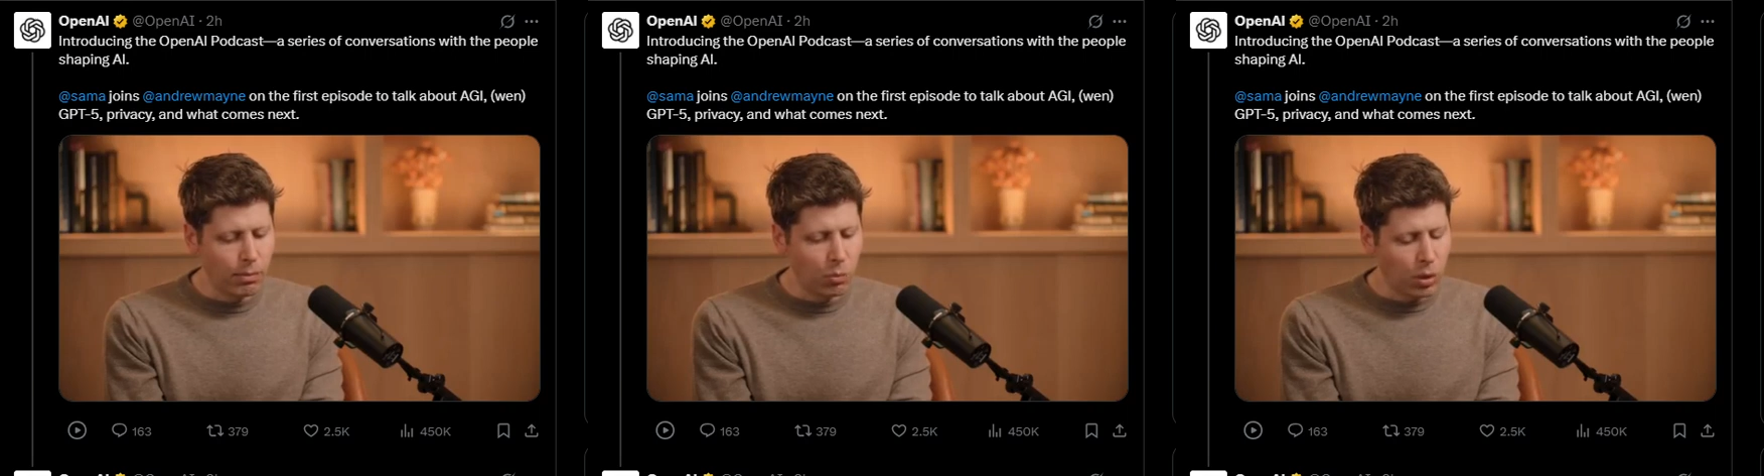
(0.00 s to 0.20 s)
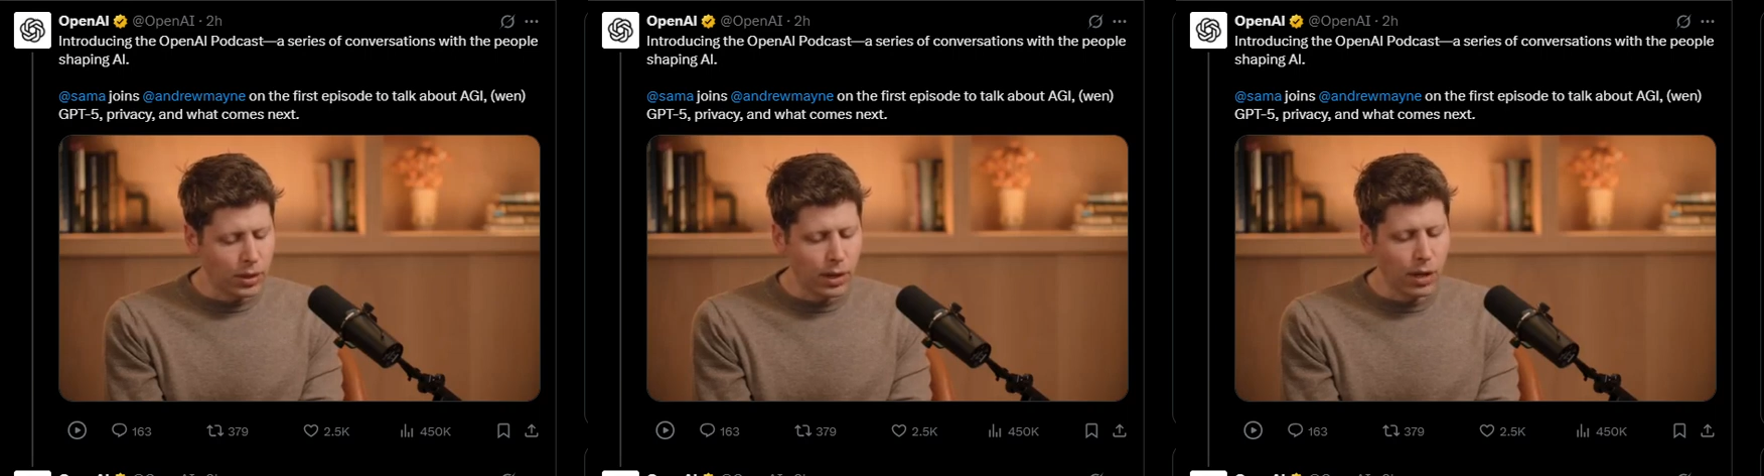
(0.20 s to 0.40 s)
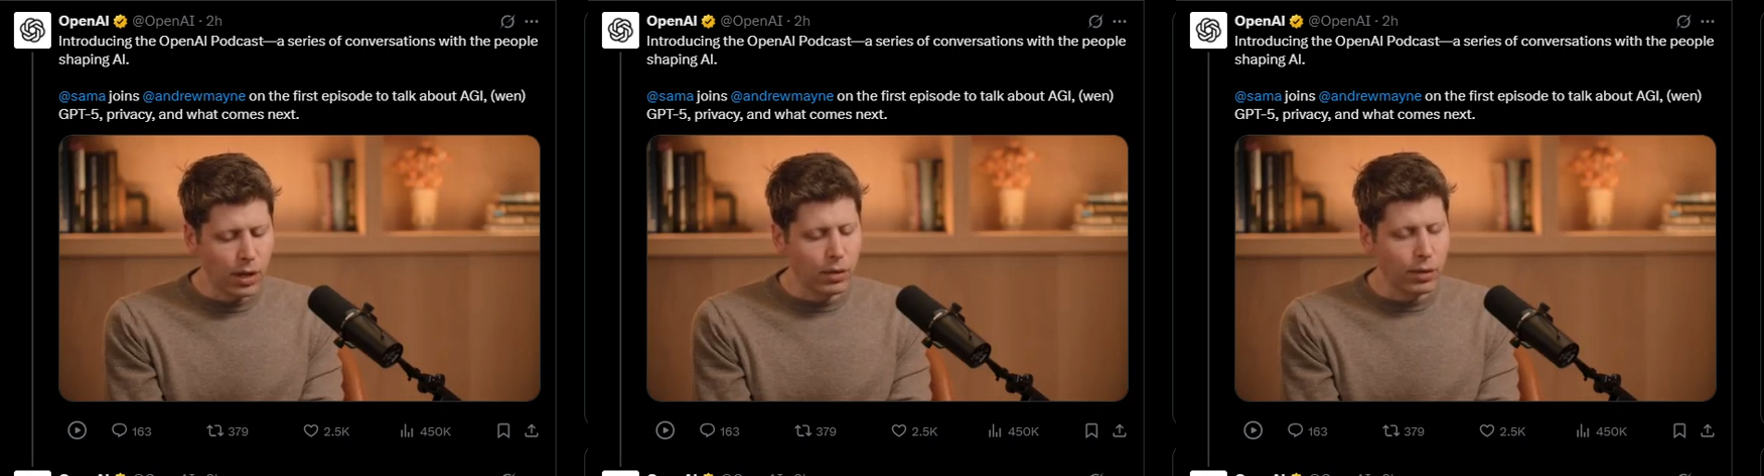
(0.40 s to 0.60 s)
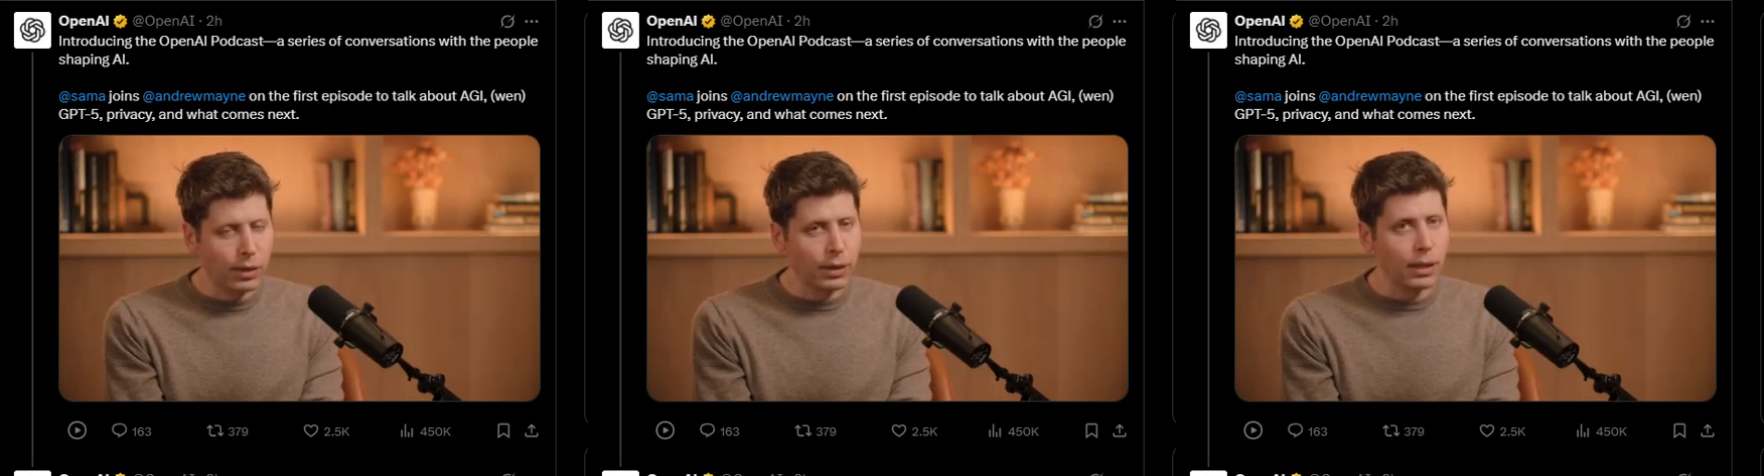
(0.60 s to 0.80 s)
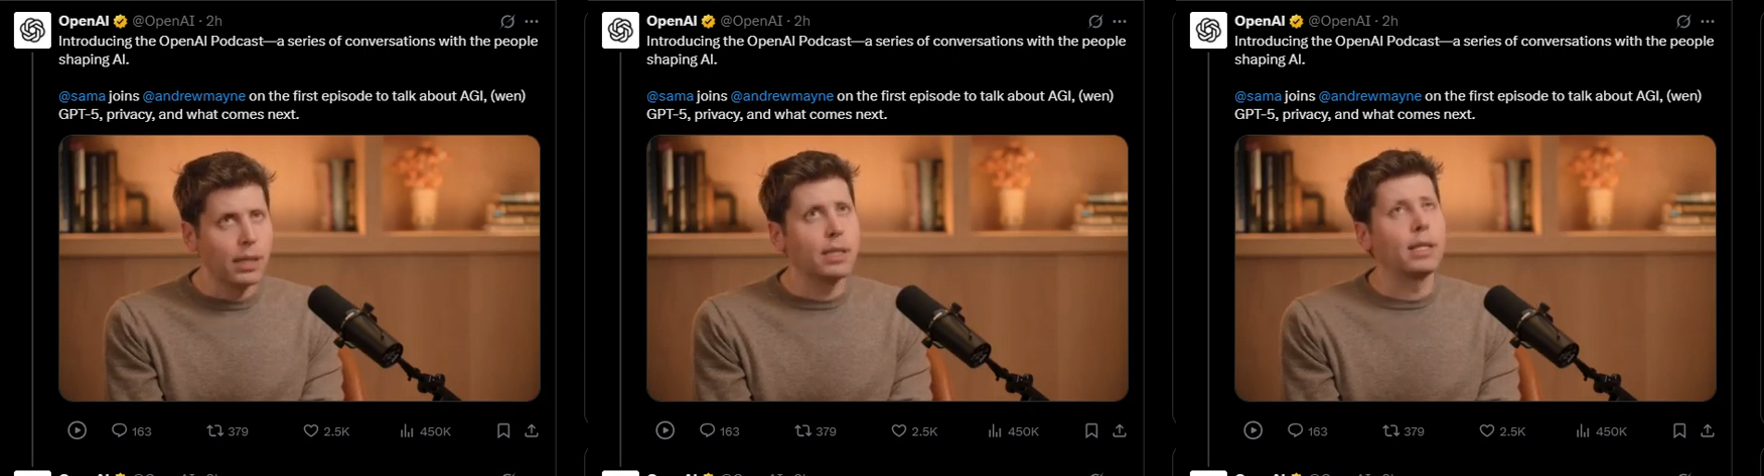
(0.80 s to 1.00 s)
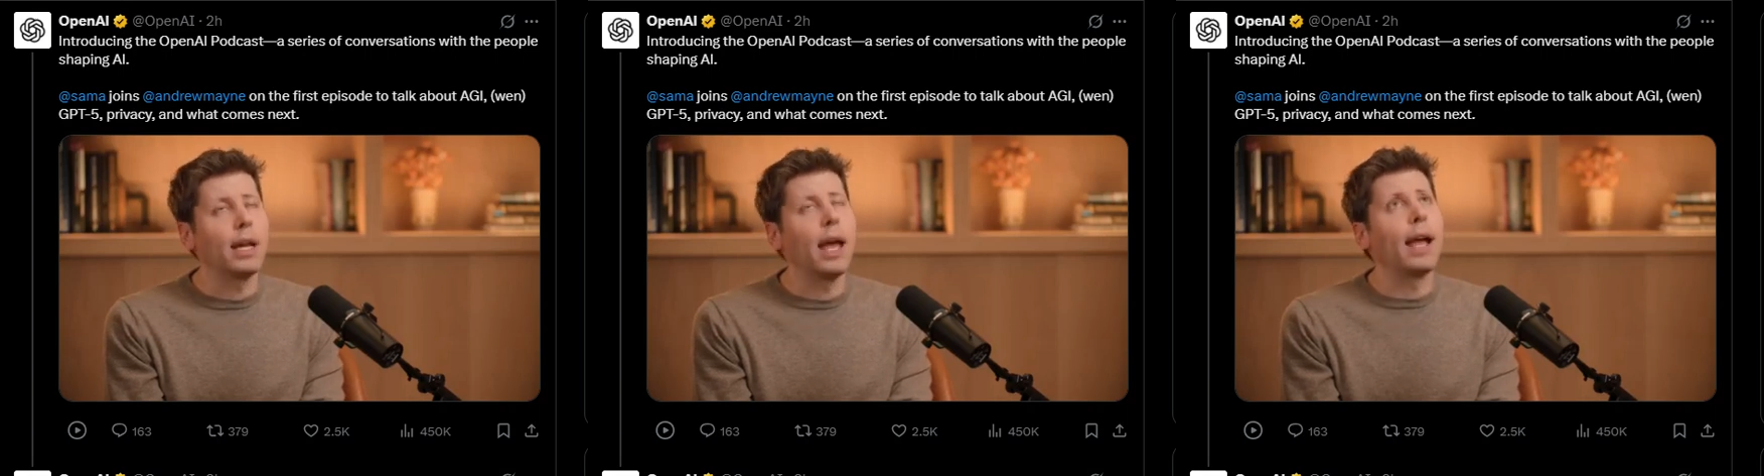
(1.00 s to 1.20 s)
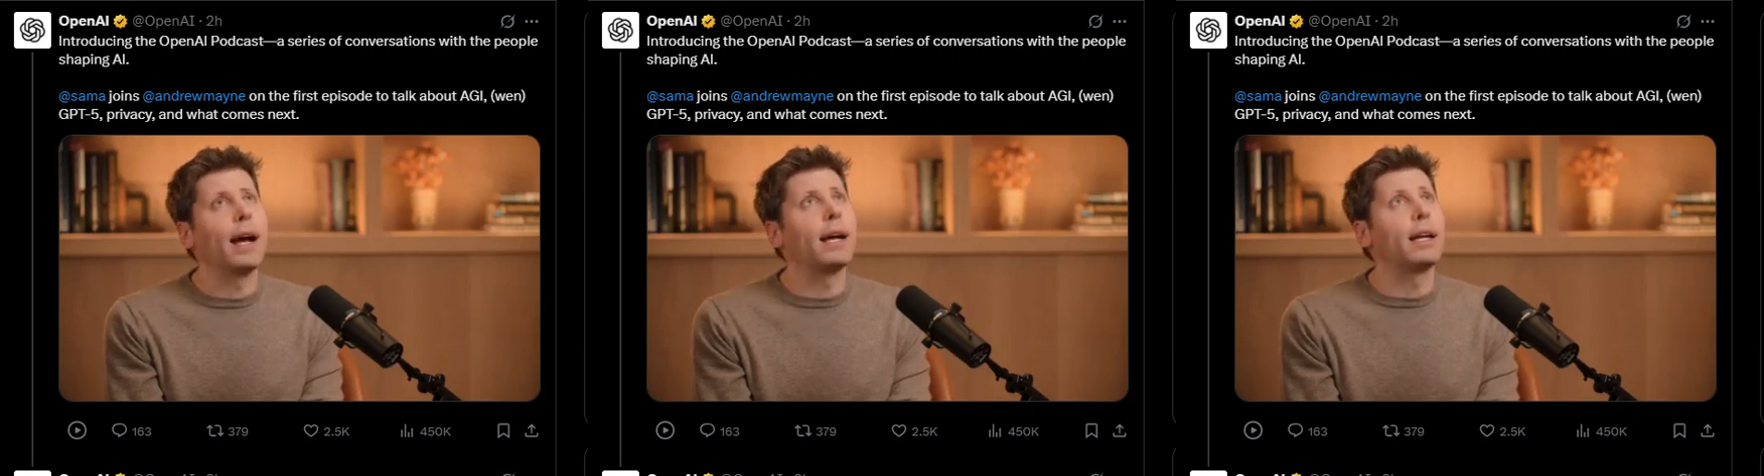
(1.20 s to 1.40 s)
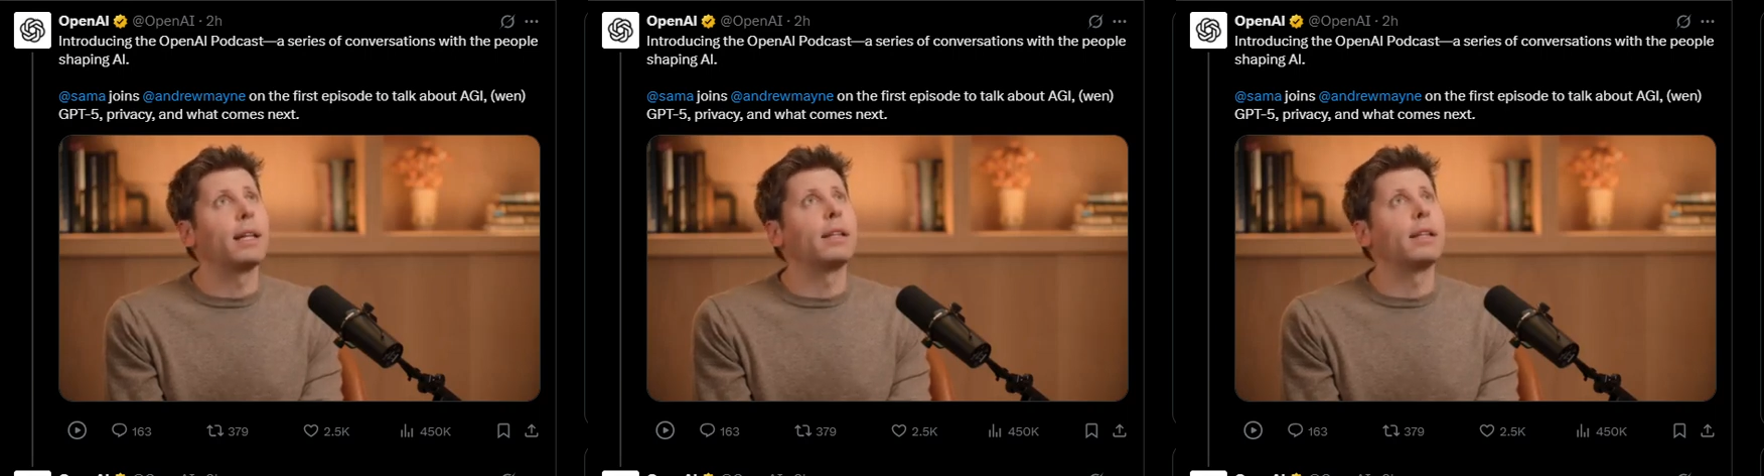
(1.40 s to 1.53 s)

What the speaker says: worked on, or at least AI